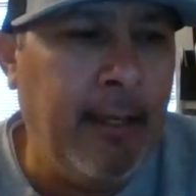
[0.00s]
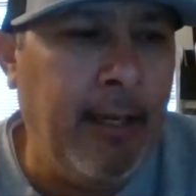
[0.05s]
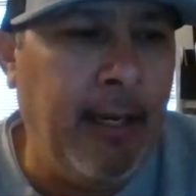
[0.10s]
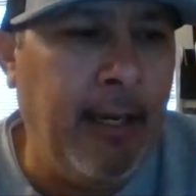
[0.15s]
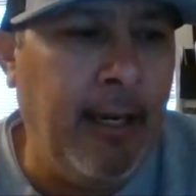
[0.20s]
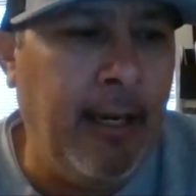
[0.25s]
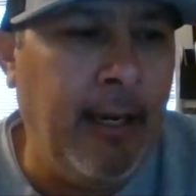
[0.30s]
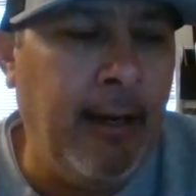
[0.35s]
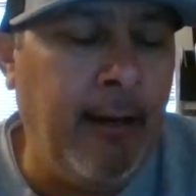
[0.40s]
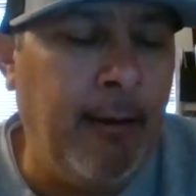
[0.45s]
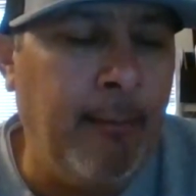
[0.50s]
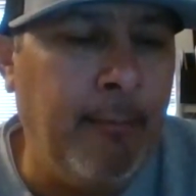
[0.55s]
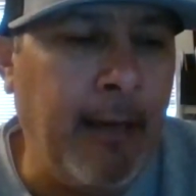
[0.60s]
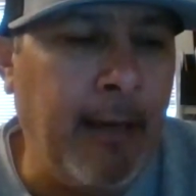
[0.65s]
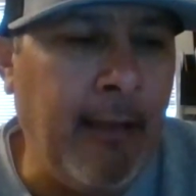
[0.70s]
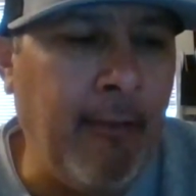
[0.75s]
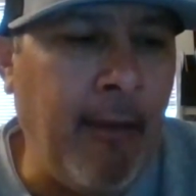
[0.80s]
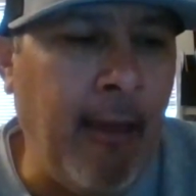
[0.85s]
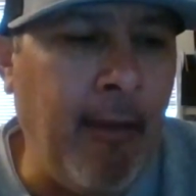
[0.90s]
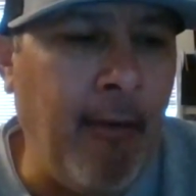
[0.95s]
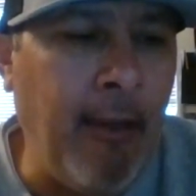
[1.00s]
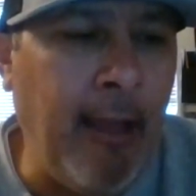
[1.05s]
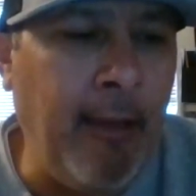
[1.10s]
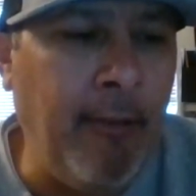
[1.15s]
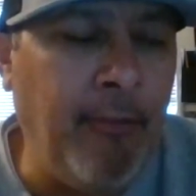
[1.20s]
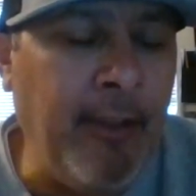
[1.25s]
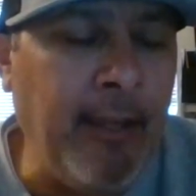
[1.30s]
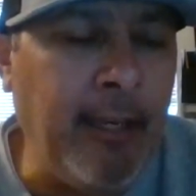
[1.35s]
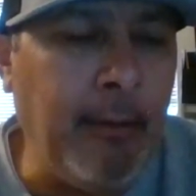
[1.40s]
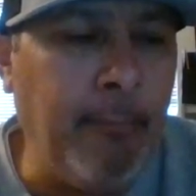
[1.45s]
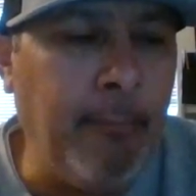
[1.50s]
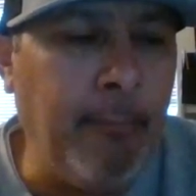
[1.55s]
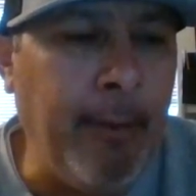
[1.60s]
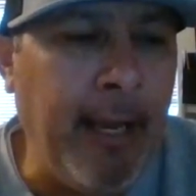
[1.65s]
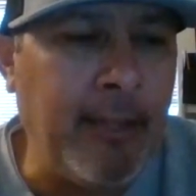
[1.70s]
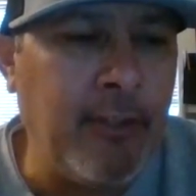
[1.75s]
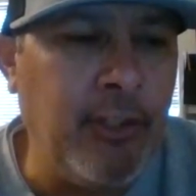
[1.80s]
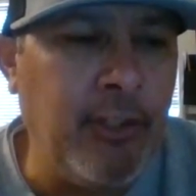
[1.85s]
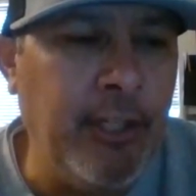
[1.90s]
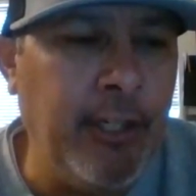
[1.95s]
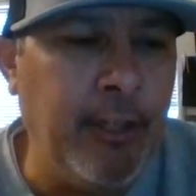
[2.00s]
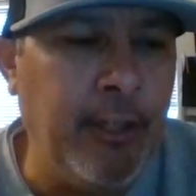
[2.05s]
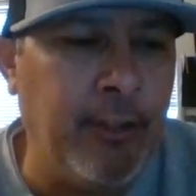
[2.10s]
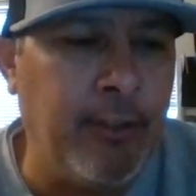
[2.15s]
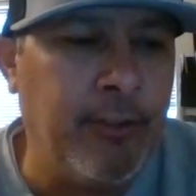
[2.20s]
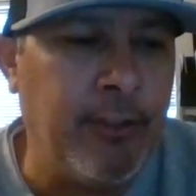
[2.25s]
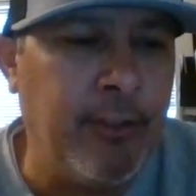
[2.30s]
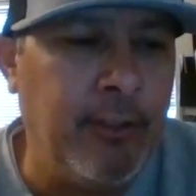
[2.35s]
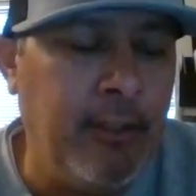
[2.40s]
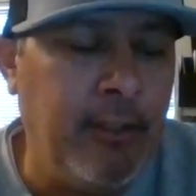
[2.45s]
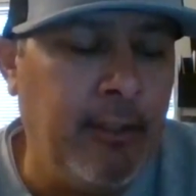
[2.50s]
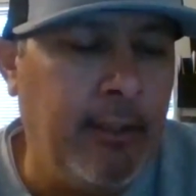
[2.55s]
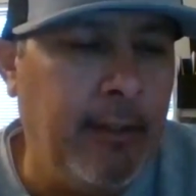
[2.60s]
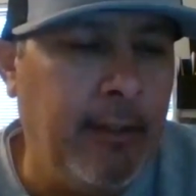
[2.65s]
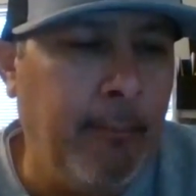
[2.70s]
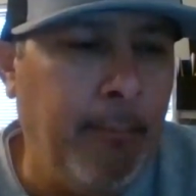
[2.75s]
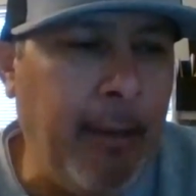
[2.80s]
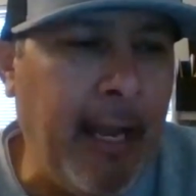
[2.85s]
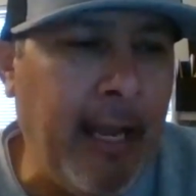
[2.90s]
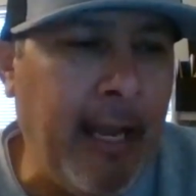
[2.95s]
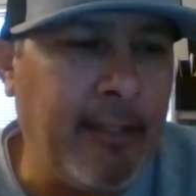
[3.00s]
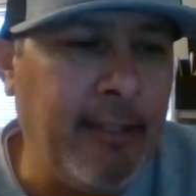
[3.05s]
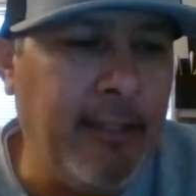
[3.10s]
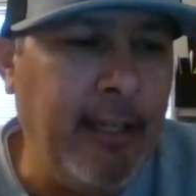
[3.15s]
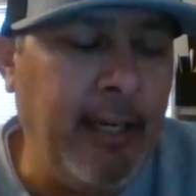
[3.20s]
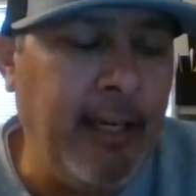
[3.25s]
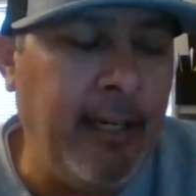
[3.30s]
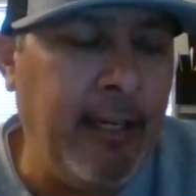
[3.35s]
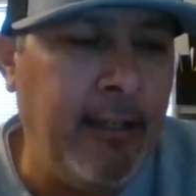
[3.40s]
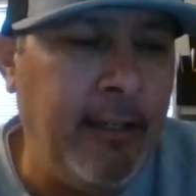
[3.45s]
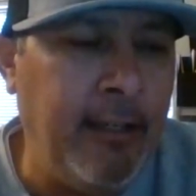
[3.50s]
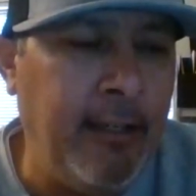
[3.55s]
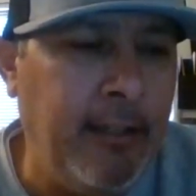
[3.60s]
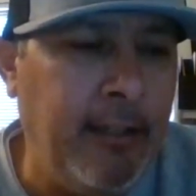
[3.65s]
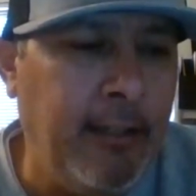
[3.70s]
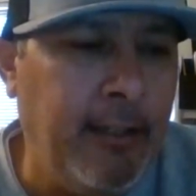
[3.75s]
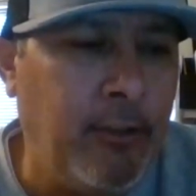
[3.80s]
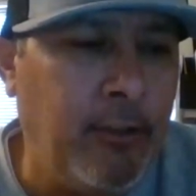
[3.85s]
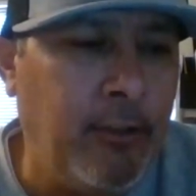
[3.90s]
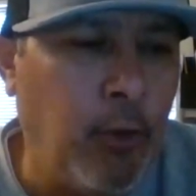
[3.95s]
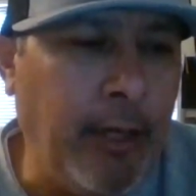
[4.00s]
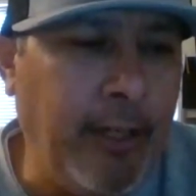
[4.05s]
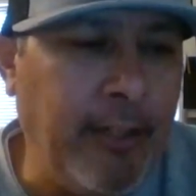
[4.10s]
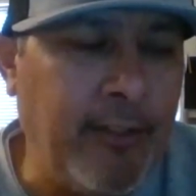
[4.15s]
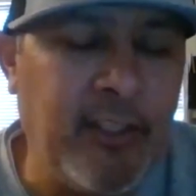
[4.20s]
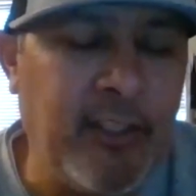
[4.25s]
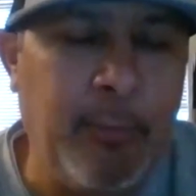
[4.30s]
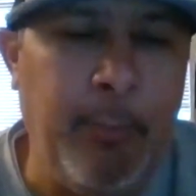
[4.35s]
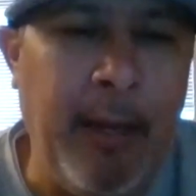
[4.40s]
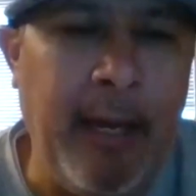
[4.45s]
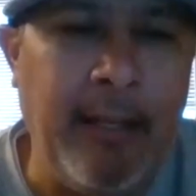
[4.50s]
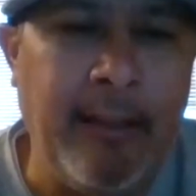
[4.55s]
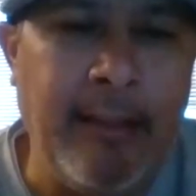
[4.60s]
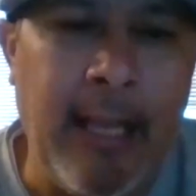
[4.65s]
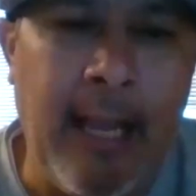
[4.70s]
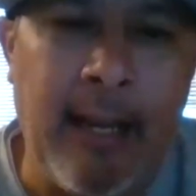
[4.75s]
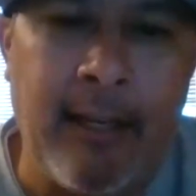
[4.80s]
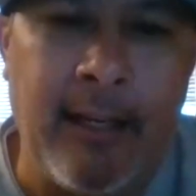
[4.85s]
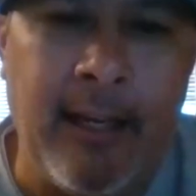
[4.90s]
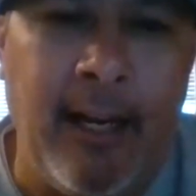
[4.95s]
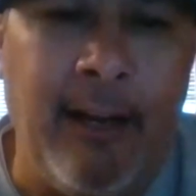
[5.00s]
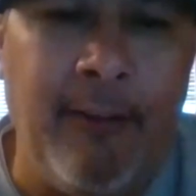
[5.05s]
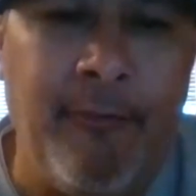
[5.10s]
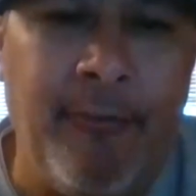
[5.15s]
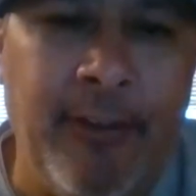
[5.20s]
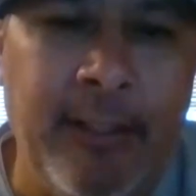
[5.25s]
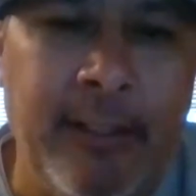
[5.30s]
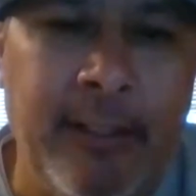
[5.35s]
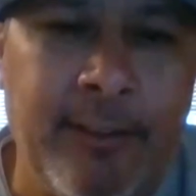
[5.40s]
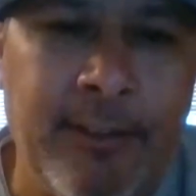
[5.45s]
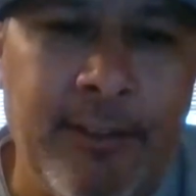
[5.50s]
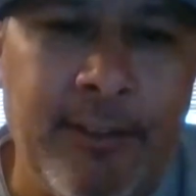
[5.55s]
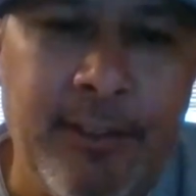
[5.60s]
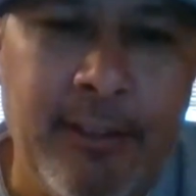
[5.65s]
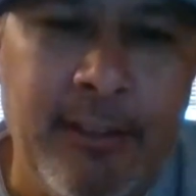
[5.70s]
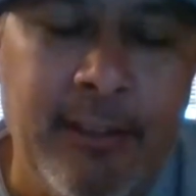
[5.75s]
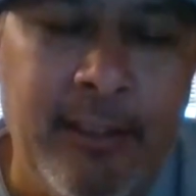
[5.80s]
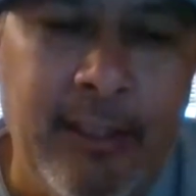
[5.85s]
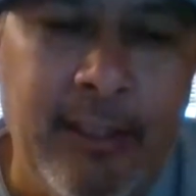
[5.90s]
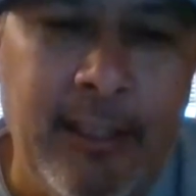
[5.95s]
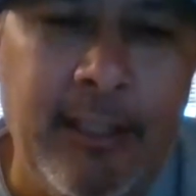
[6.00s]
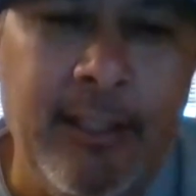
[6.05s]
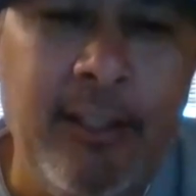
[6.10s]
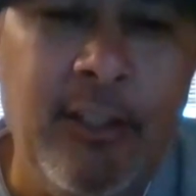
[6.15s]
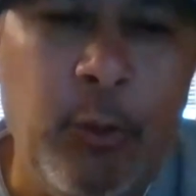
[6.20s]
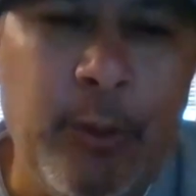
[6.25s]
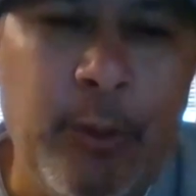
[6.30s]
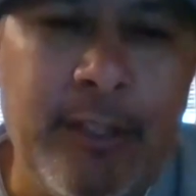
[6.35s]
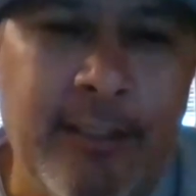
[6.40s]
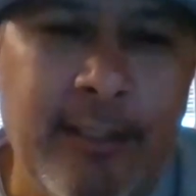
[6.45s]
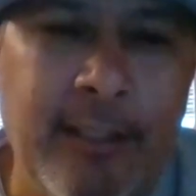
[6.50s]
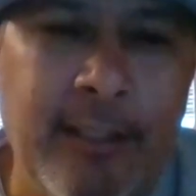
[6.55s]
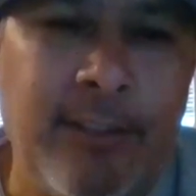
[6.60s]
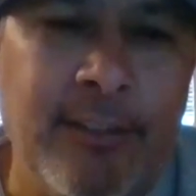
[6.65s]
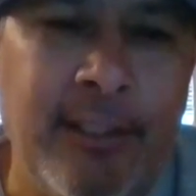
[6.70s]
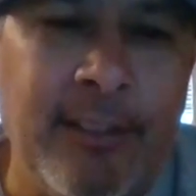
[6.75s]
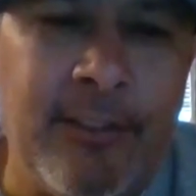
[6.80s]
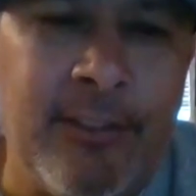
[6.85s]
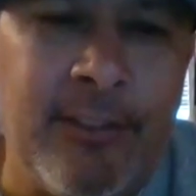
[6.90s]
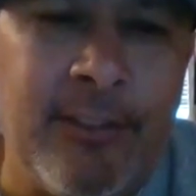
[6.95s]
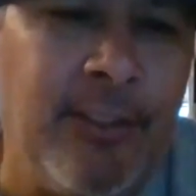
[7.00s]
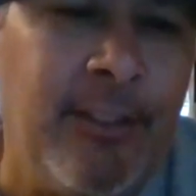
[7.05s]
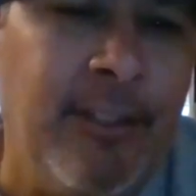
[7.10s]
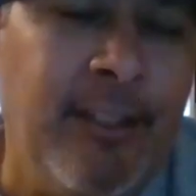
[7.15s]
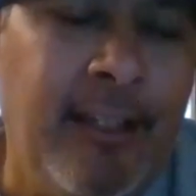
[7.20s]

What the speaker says: I think in past years, Pasadena tried to speak that confidence into existence.